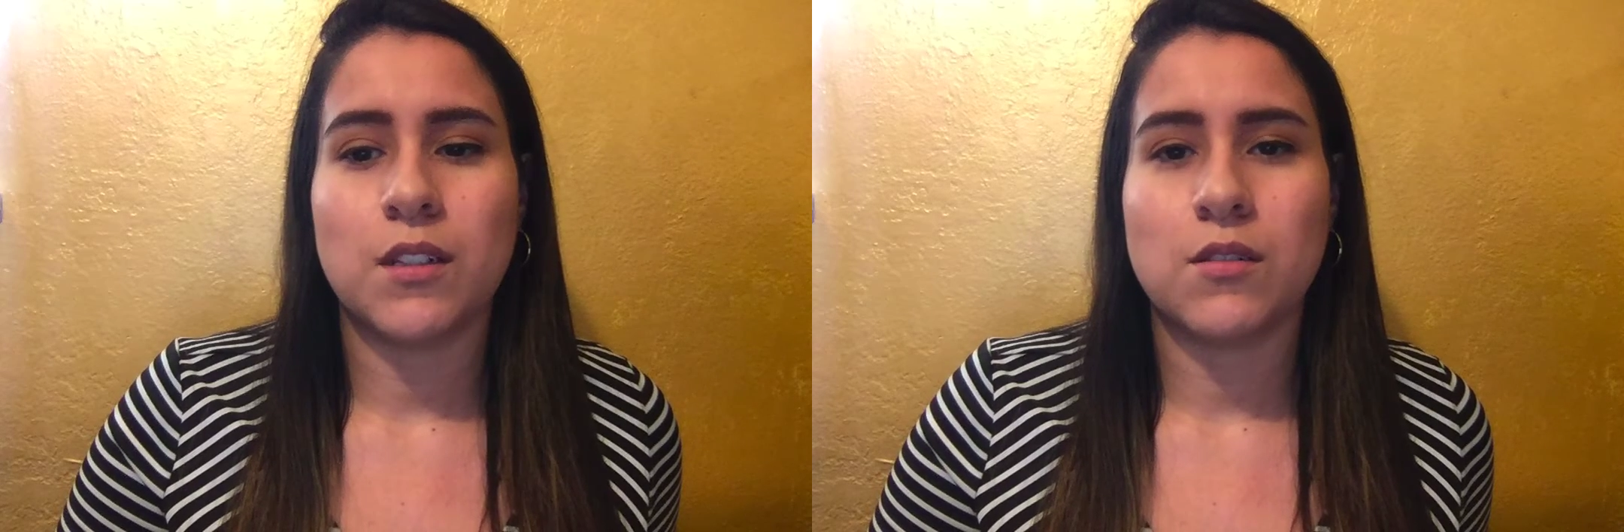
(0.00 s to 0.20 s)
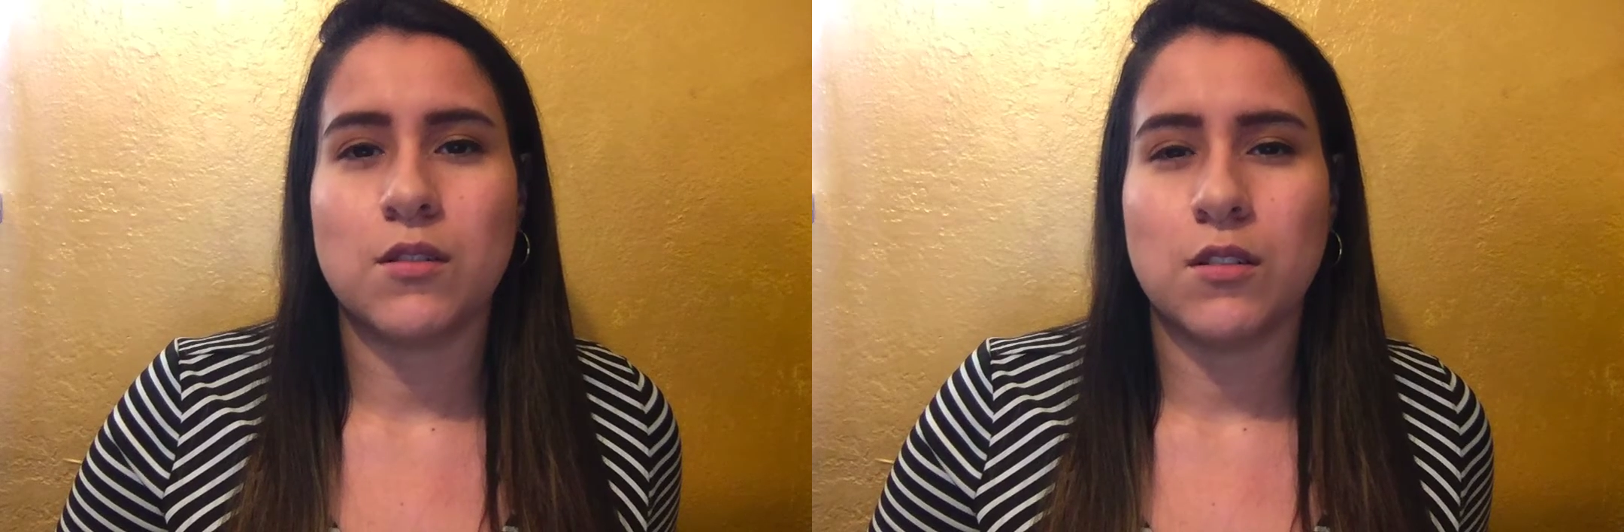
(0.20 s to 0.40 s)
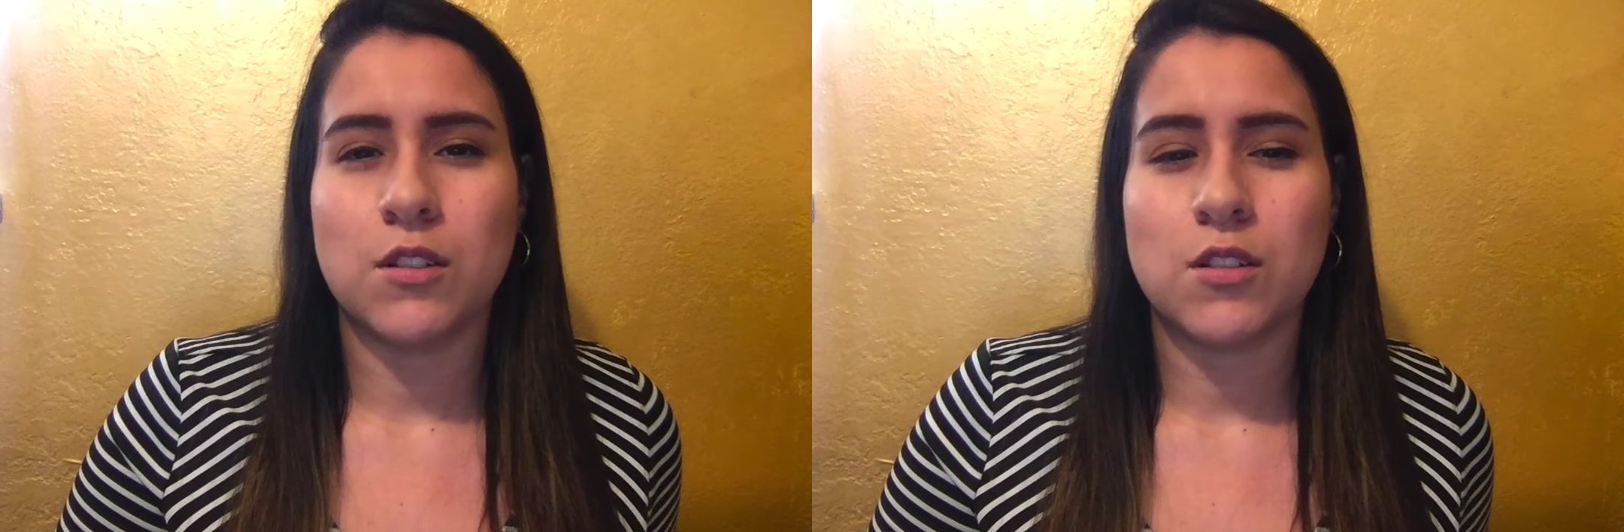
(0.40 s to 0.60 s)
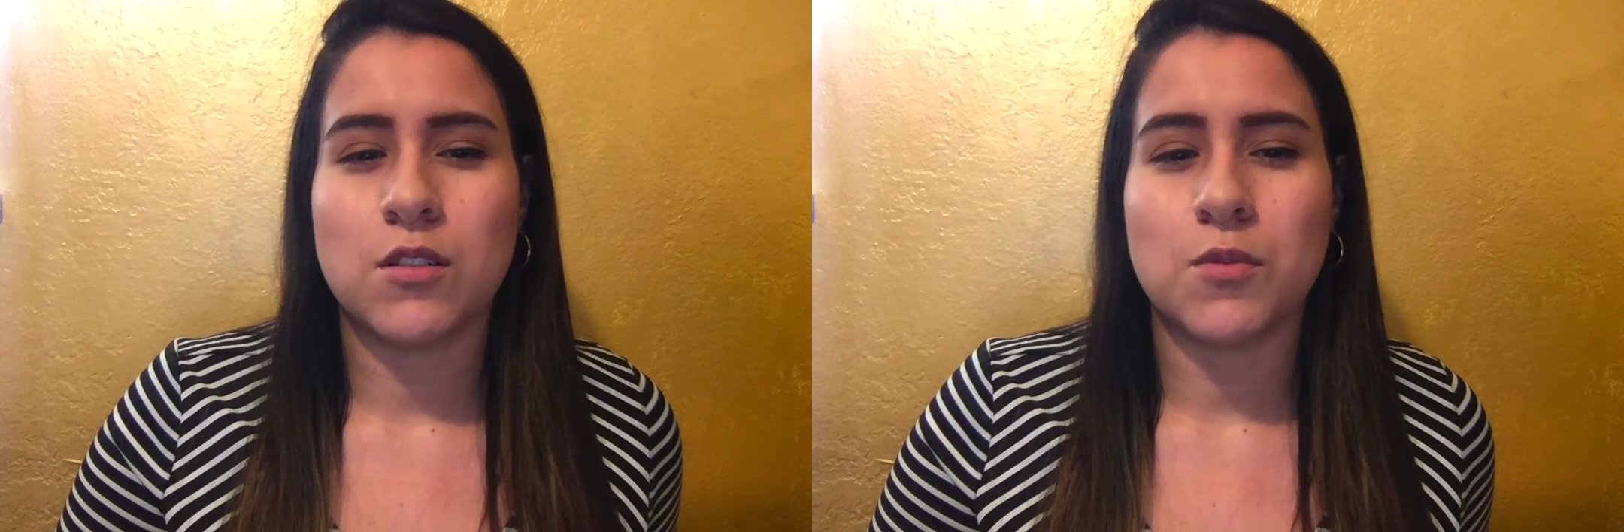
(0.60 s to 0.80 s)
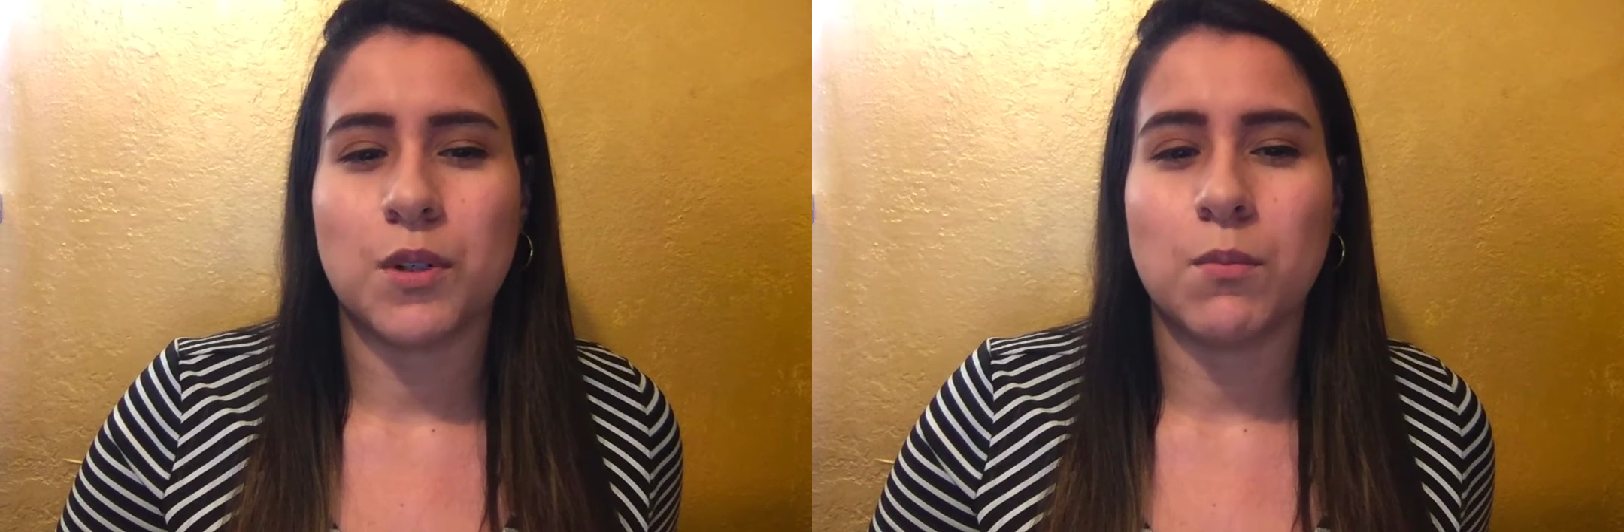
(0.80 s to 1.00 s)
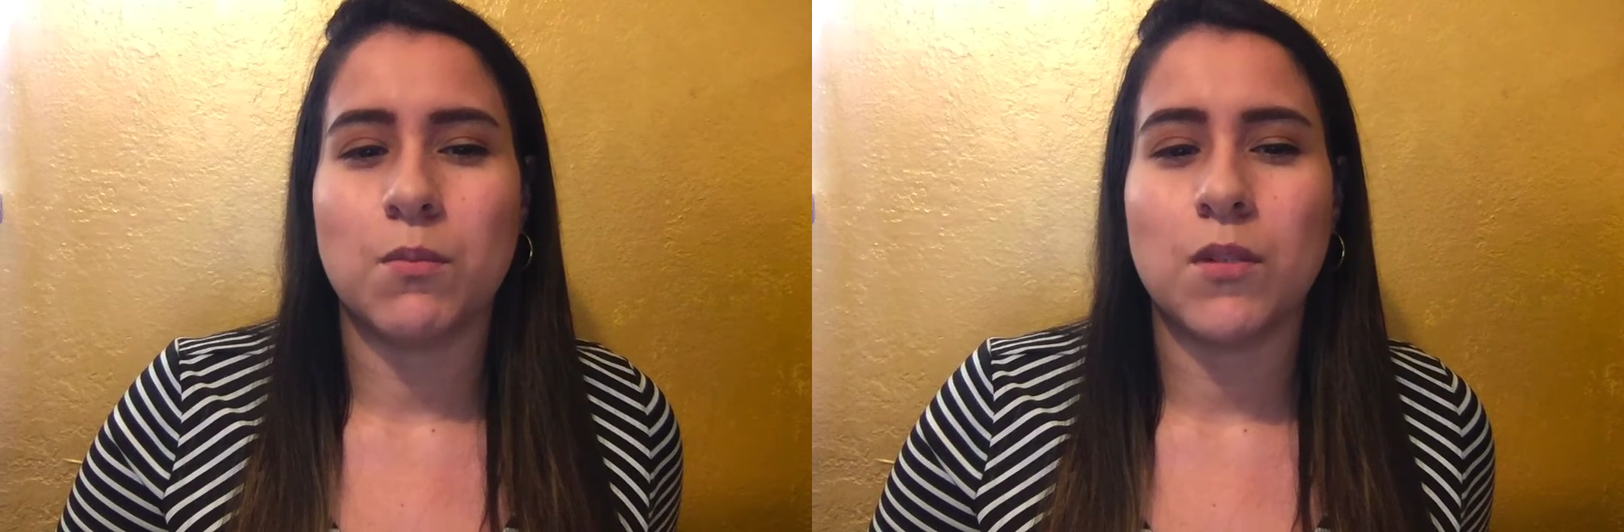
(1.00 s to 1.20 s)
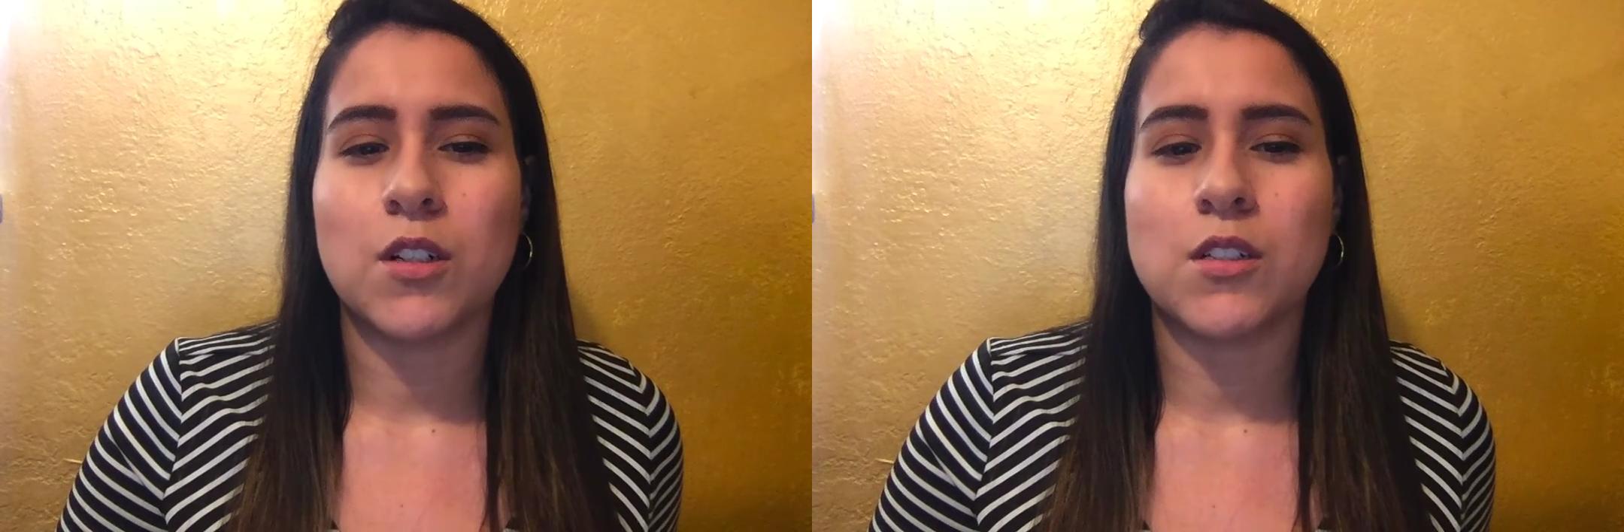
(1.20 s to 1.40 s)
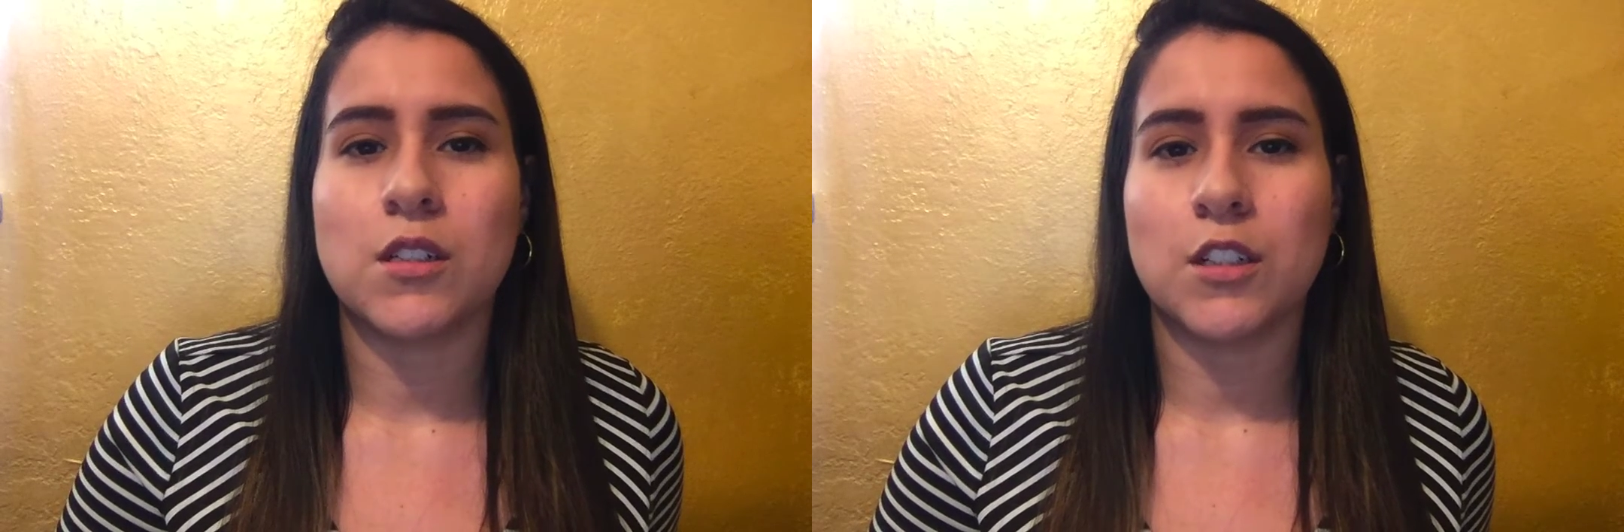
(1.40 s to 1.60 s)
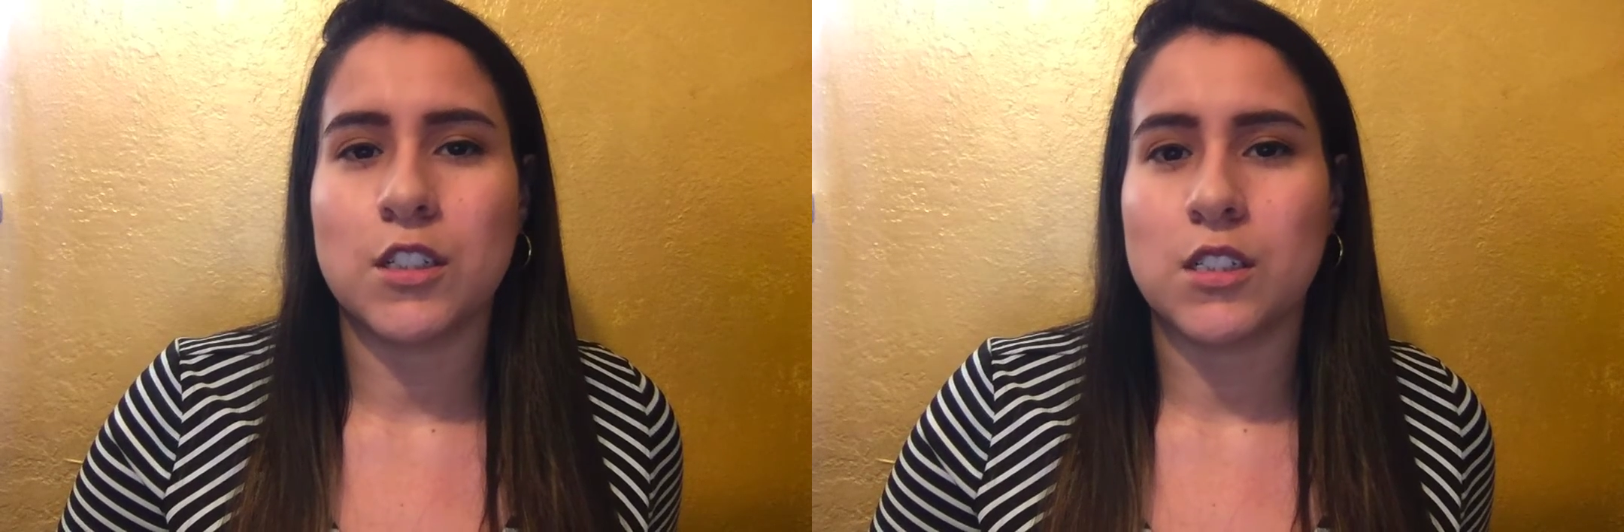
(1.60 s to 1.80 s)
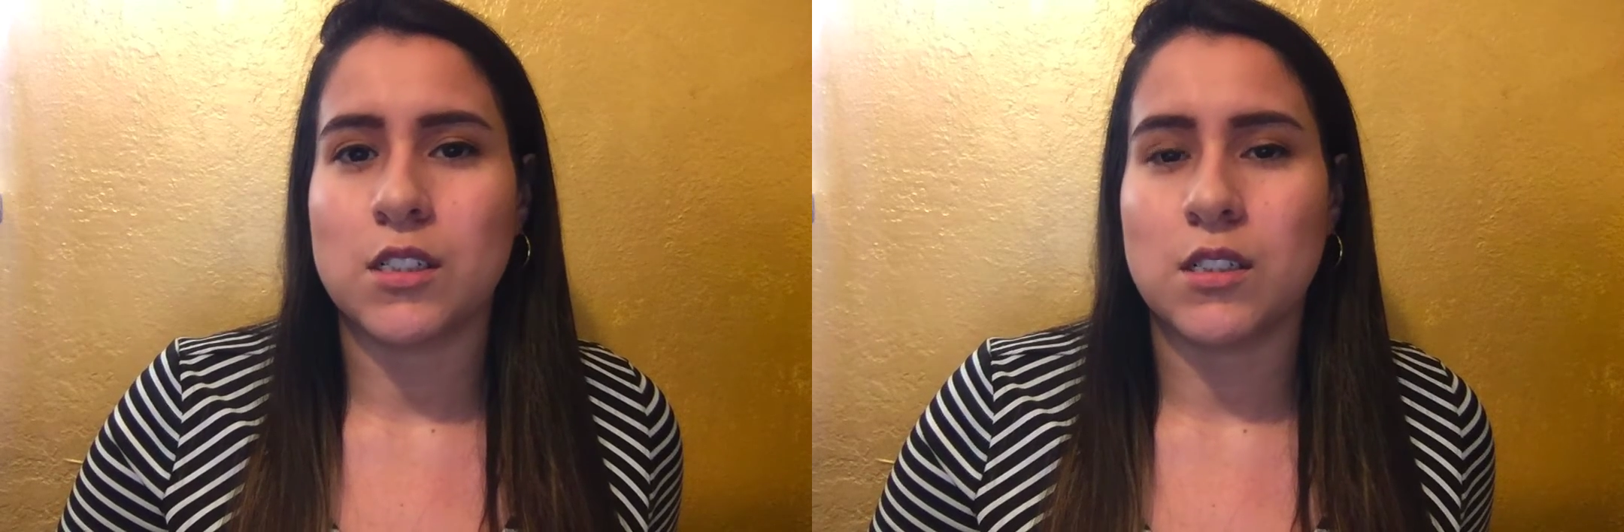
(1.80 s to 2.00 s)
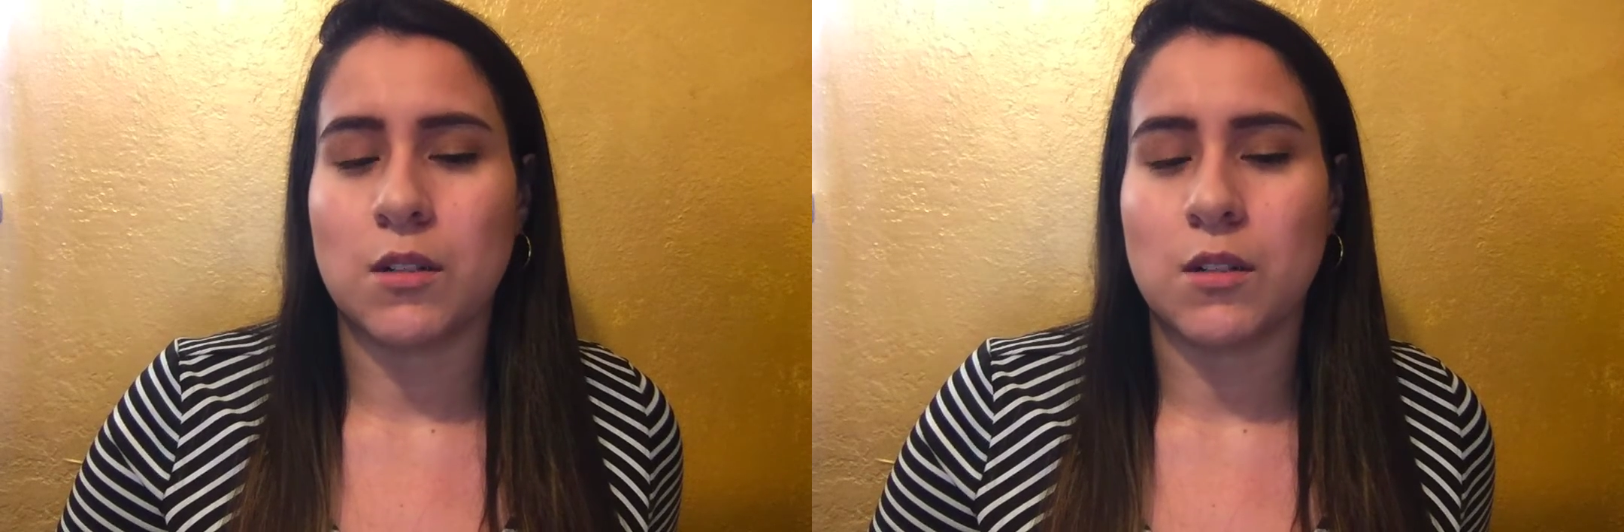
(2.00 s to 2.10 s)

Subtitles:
the solutions were much larger